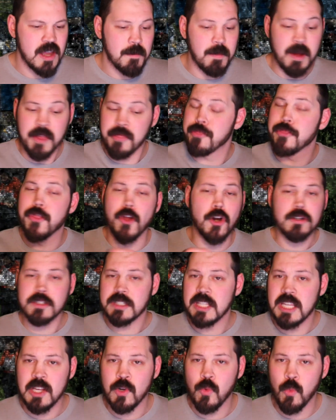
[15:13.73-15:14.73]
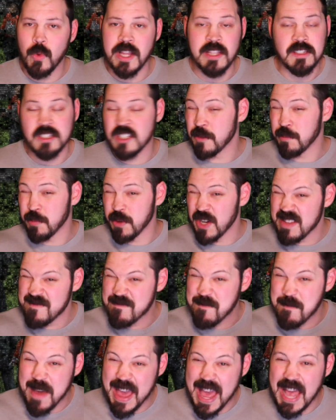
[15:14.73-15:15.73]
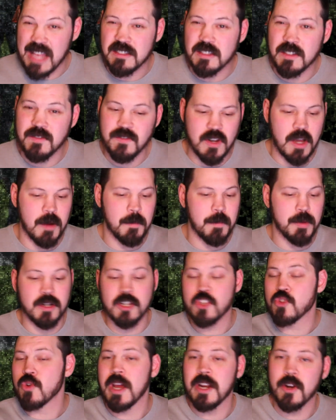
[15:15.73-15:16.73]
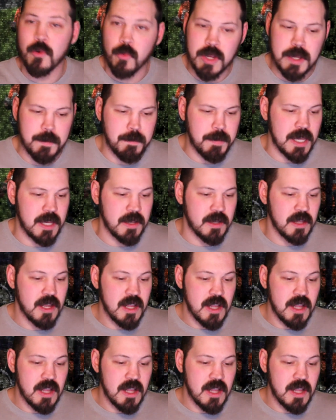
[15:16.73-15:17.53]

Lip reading: but 13 wins is a pretty massive number to try to repeat.